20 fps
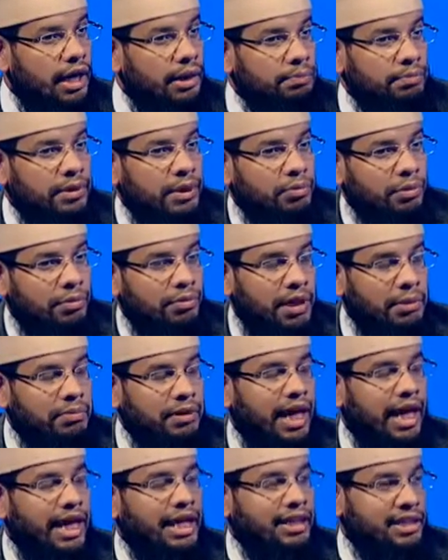people may be
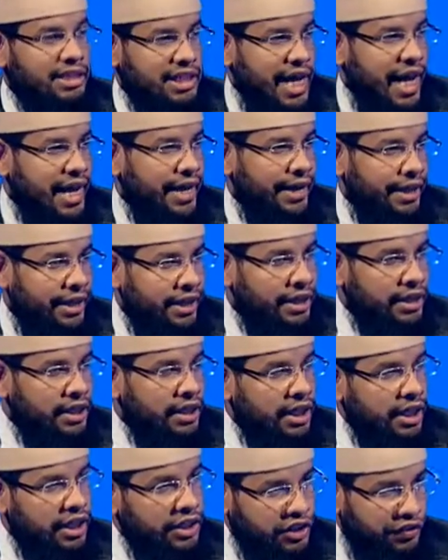like in dire
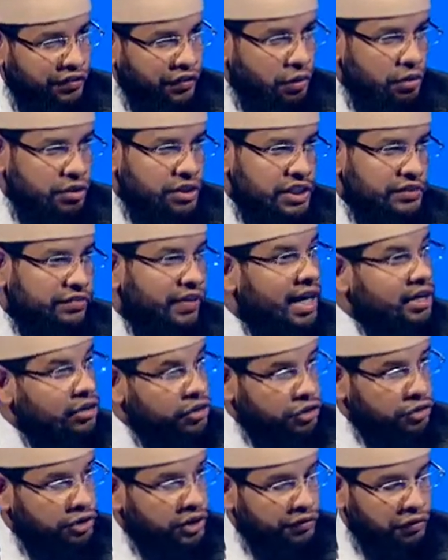difficulties,
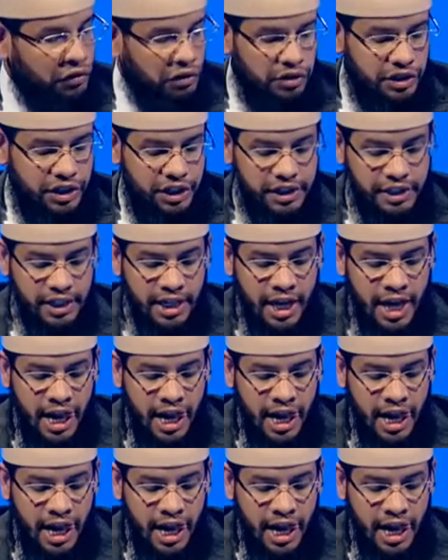financial difficulties.